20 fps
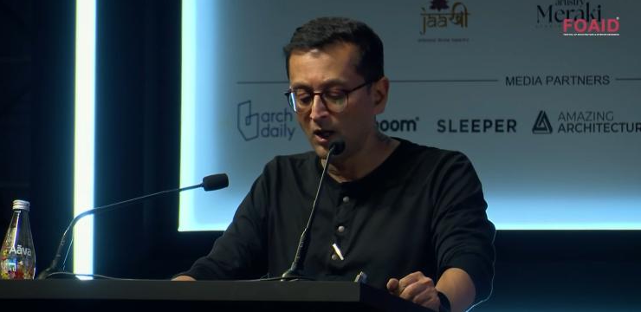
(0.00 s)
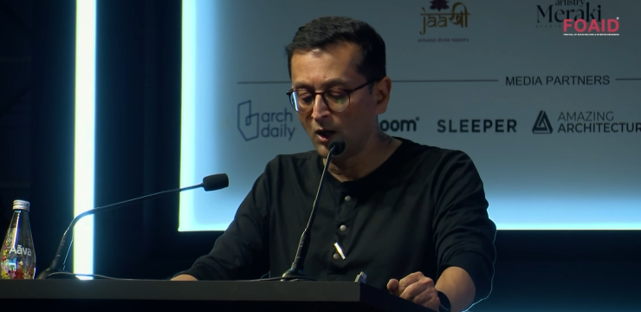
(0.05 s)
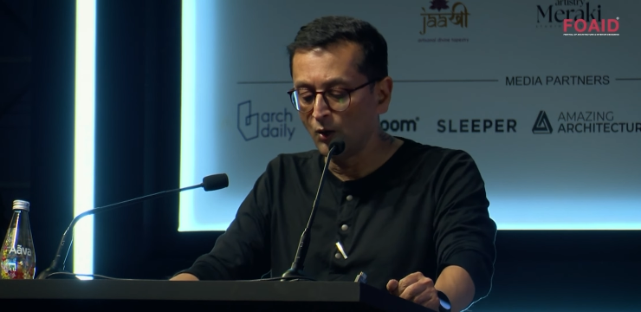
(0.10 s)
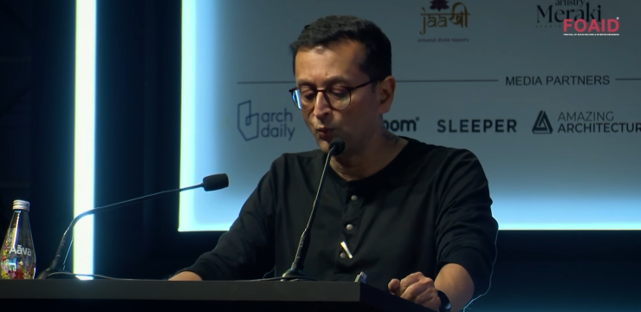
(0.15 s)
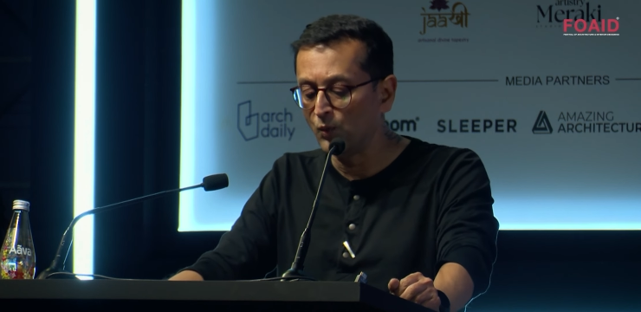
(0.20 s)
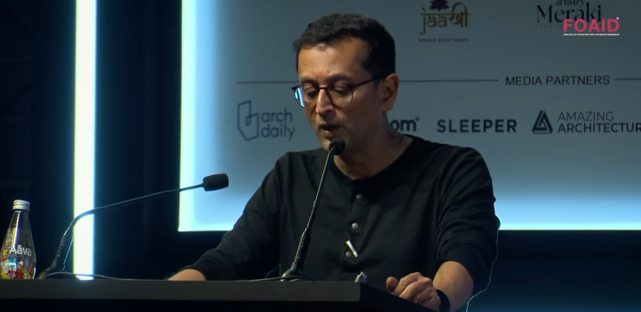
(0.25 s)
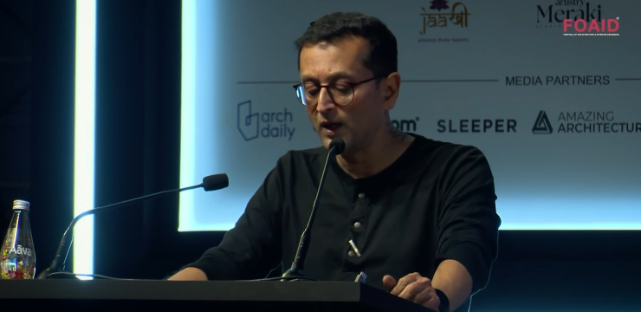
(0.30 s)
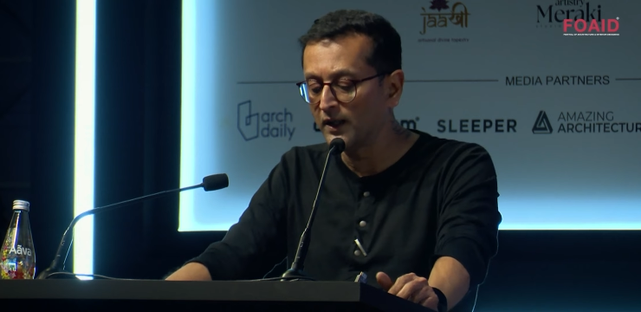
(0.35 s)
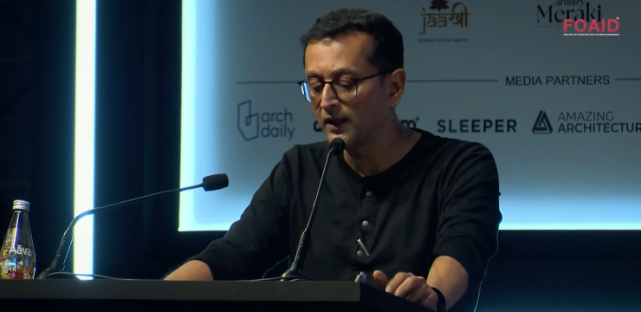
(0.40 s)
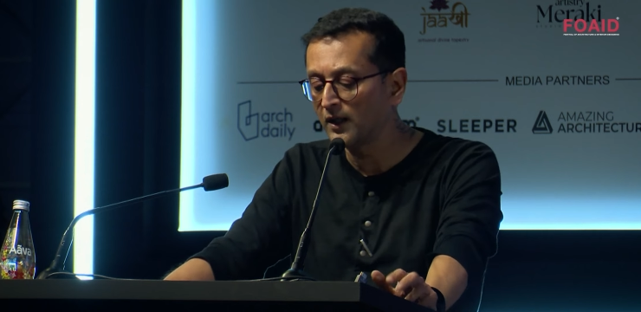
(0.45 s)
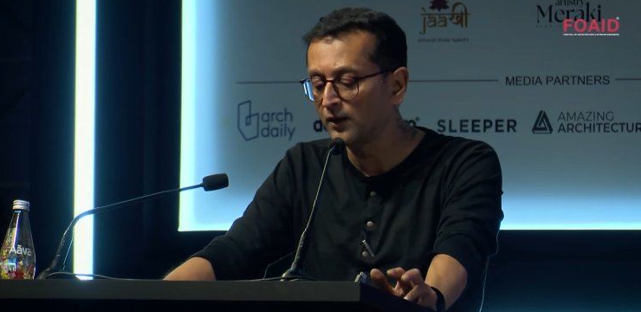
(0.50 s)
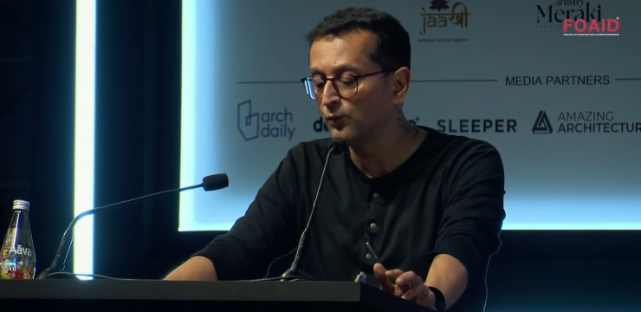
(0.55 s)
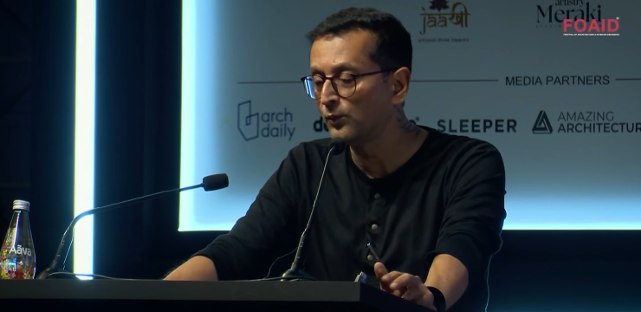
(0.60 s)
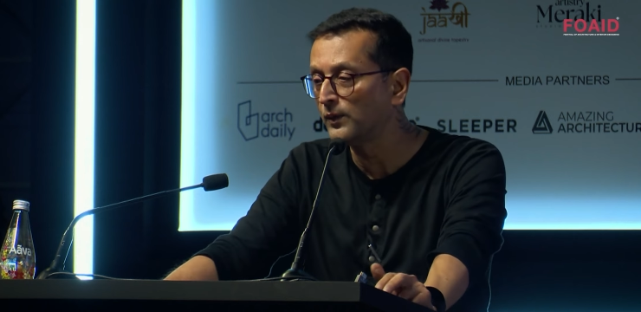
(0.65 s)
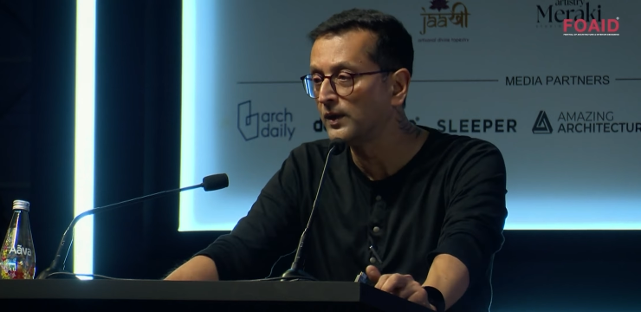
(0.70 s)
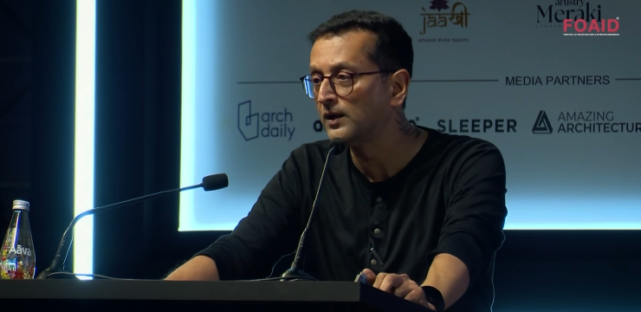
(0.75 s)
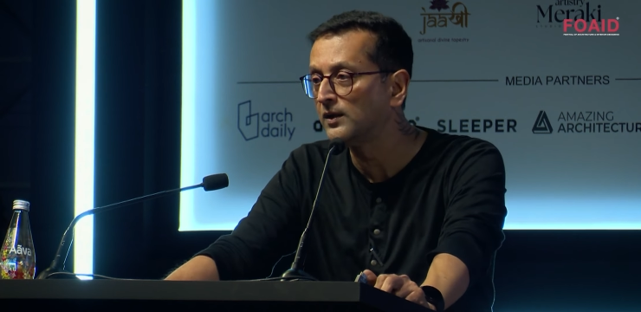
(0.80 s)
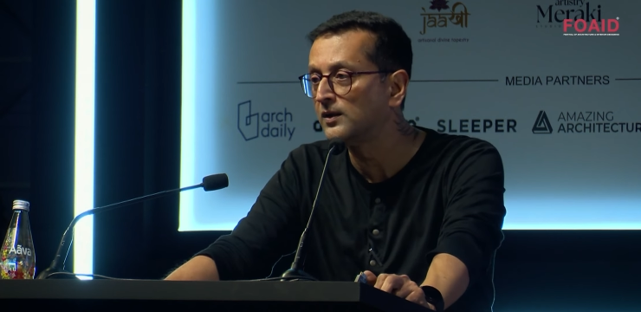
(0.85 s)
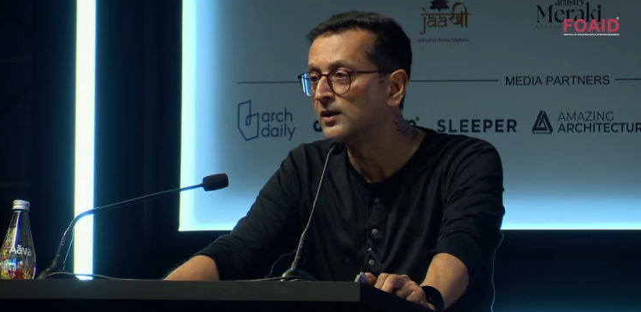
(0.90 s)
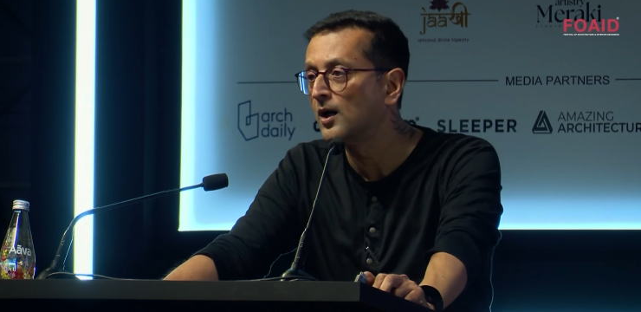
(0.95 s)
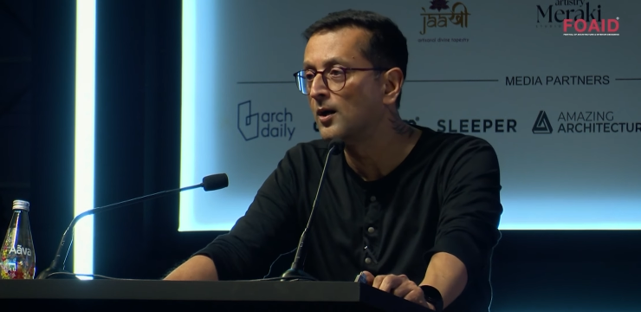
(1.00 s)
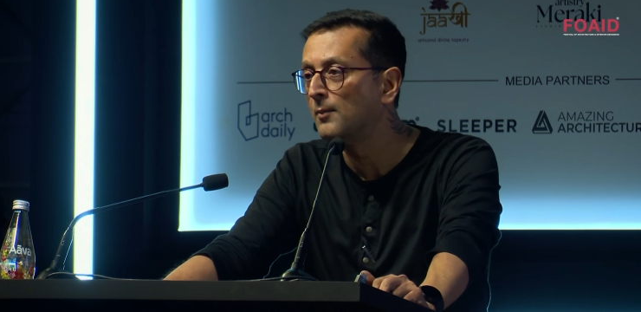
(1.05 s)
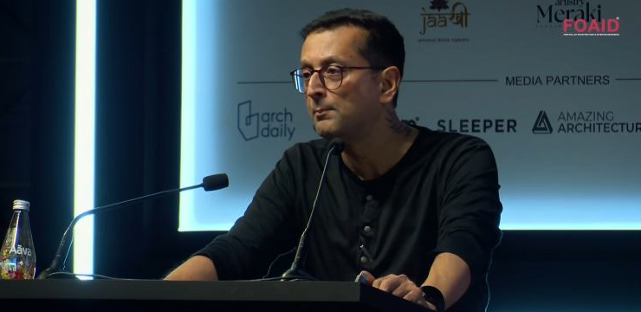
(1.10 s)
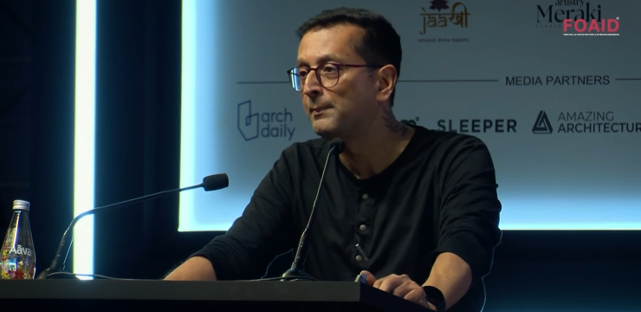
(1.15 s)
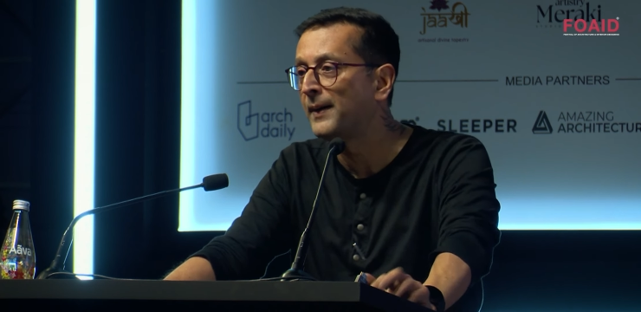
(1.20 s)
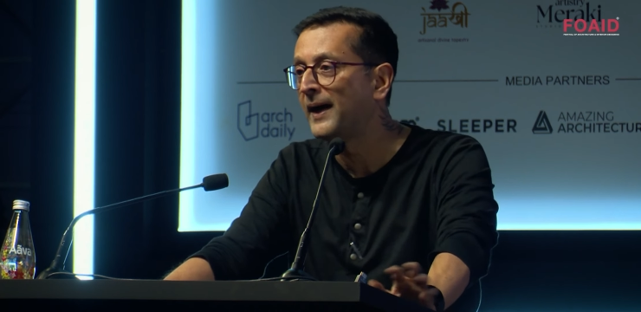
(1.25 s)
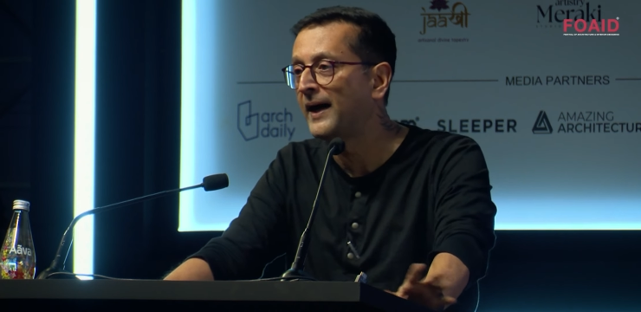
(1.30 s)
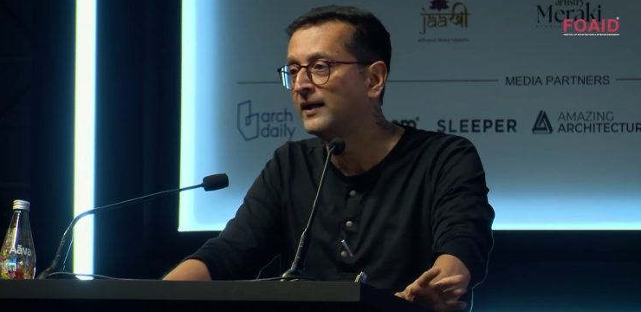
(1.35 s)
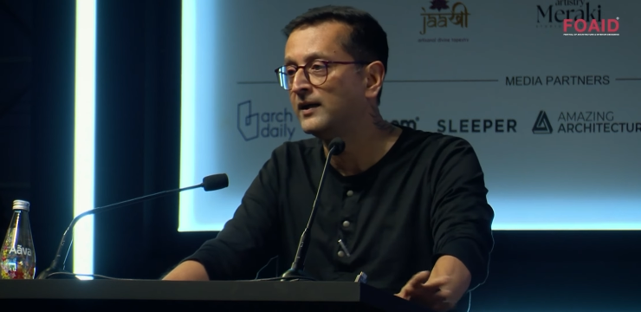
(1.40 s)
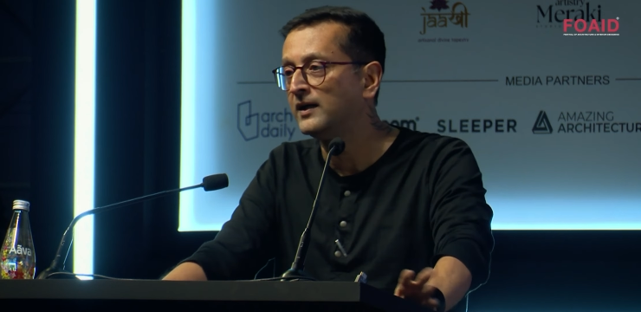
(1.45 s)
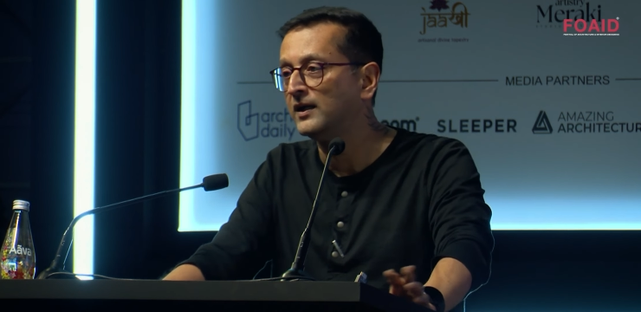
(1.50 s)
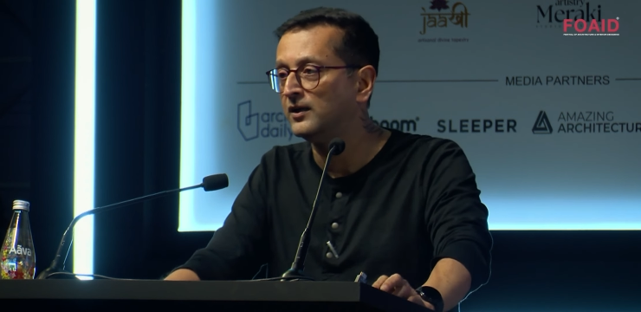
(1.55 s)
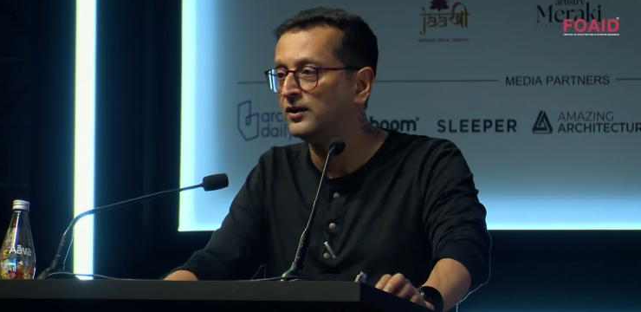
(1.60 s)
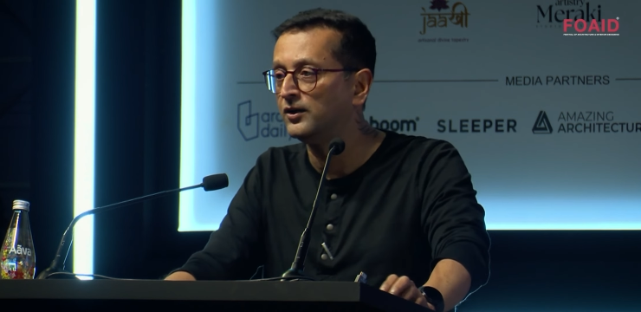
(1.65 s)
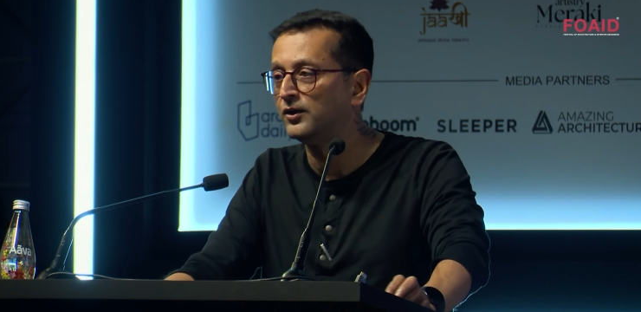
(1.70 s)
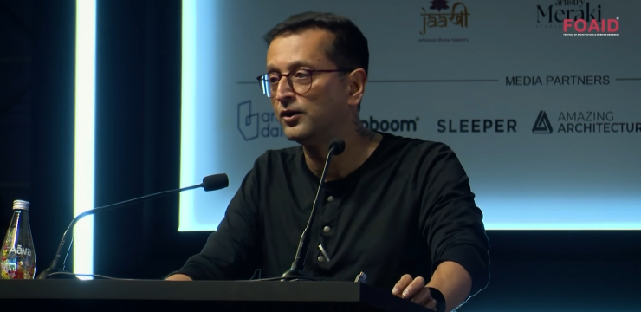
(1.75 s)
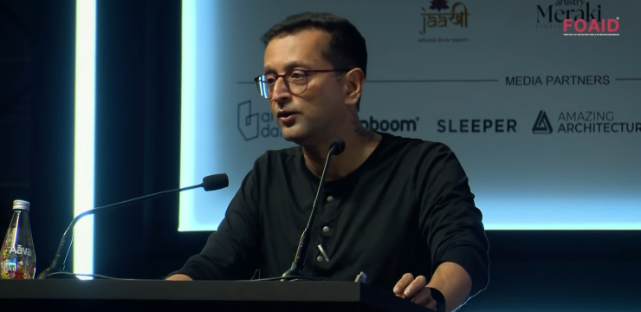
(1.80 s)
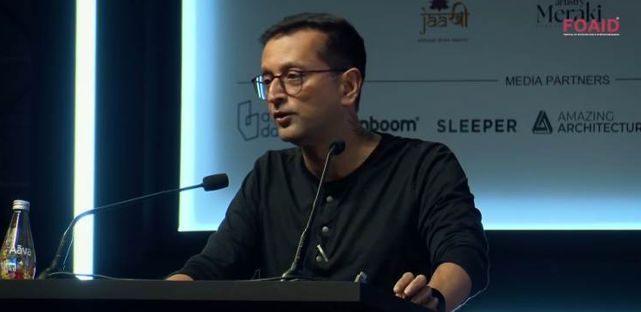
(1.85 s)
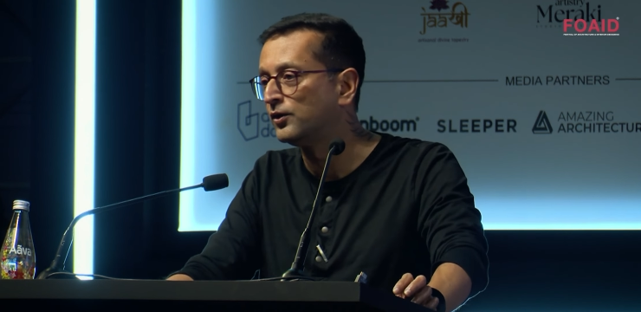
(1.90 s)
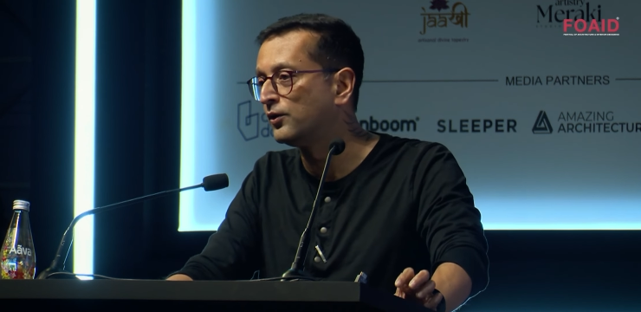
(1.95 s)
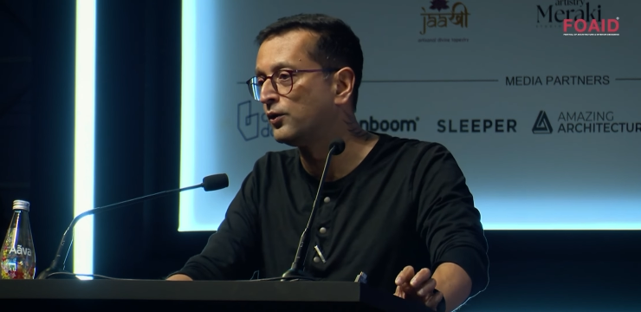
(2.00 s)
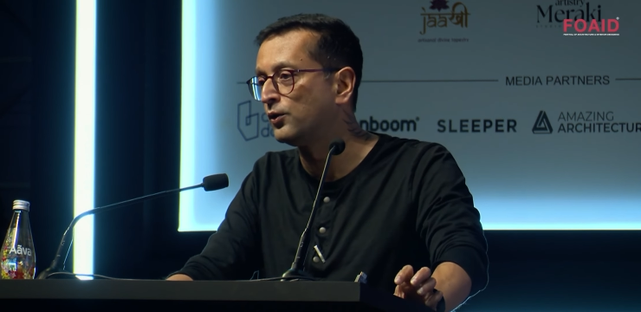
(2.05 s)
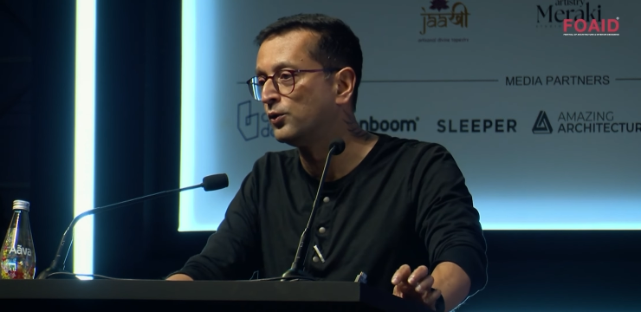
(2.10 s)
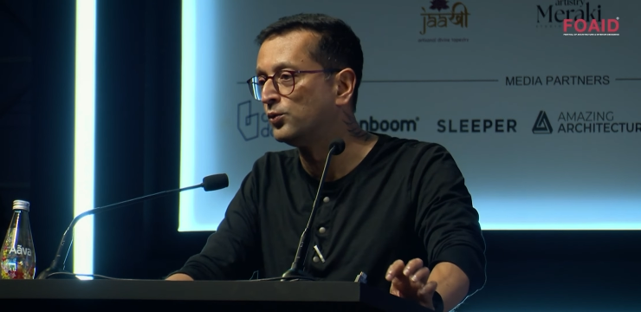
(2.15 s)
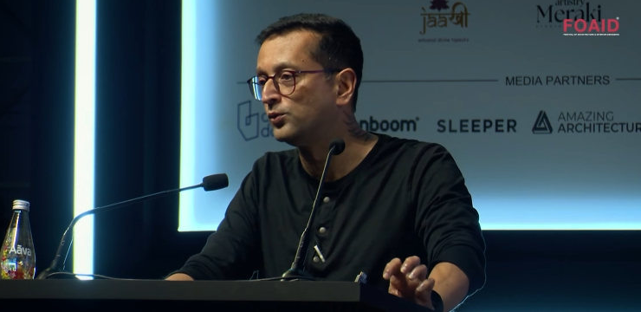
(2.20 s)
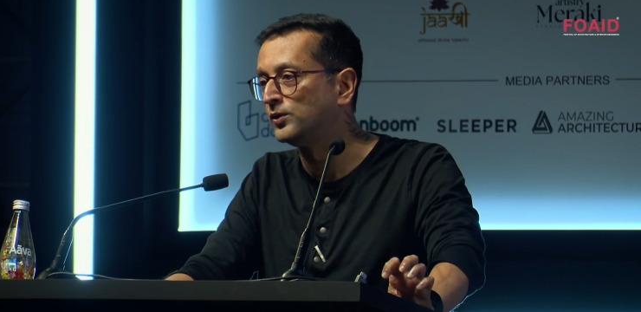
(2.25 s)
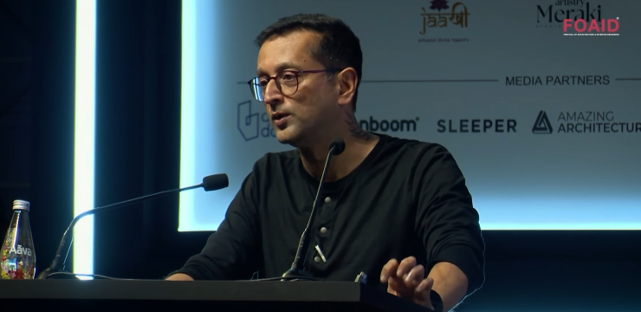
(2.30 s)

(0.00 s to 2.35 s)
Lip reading: Working with a pan-Indian crew,